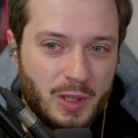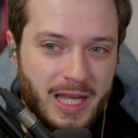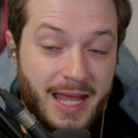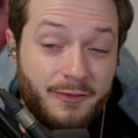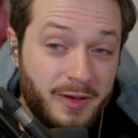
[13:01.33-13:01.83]

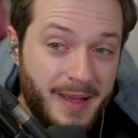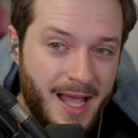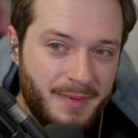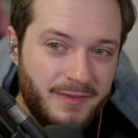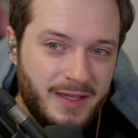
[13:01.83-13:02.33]
on every
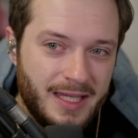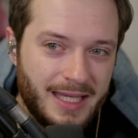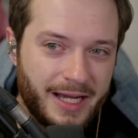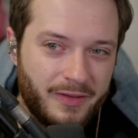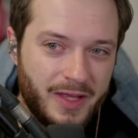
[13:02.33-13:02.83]
map. If you,
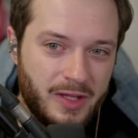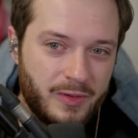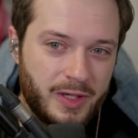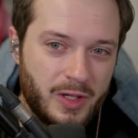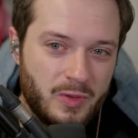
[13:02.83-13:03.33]
I don't think you
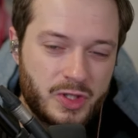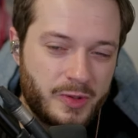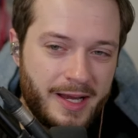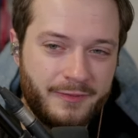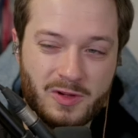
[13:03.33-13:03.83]
can go
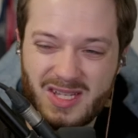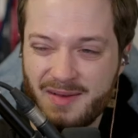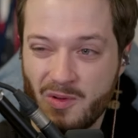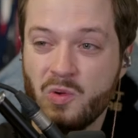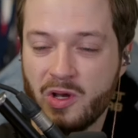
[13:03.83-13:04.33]
shrine first
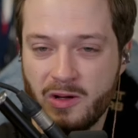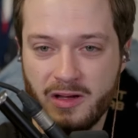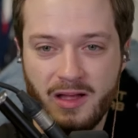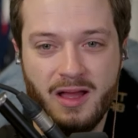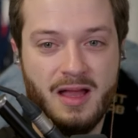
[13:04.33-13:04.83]
on Boneyard
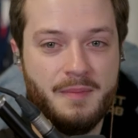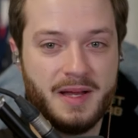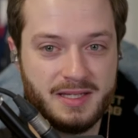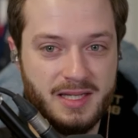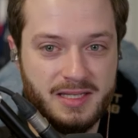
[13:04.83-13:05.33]

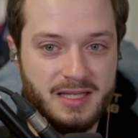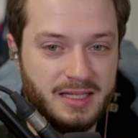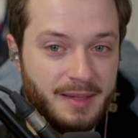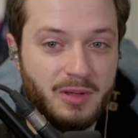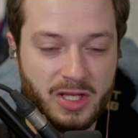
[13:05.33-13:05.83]
because the the
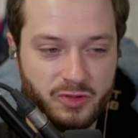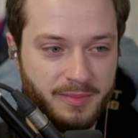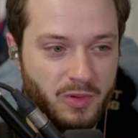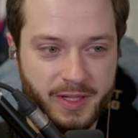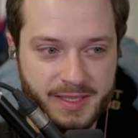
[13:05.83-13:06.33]
double entry
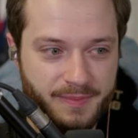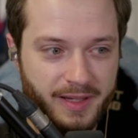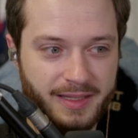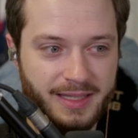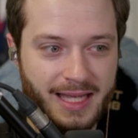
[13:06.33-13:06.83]
points,
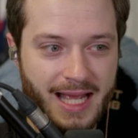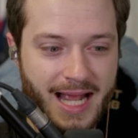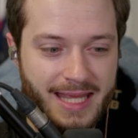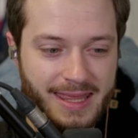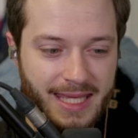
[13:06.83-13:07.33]
but
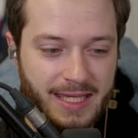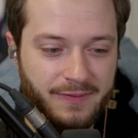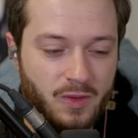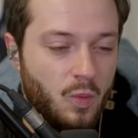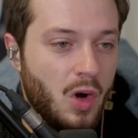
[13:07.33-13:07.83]
I think if
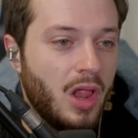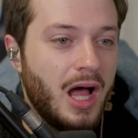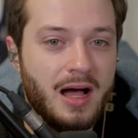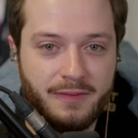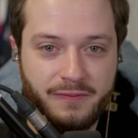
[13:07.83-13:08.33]
you wall
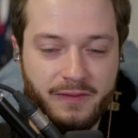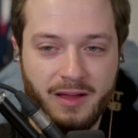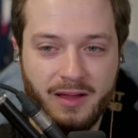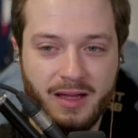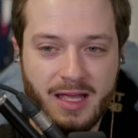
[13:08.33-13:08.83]
off,
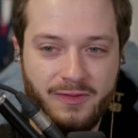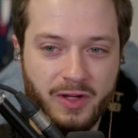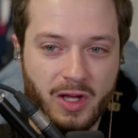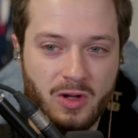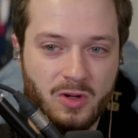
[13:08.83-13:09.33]
if you
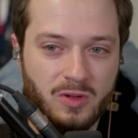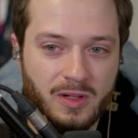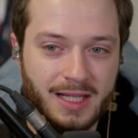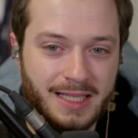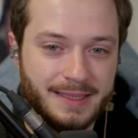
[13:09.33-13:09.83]
go
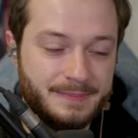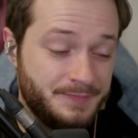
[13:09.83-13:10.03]
uh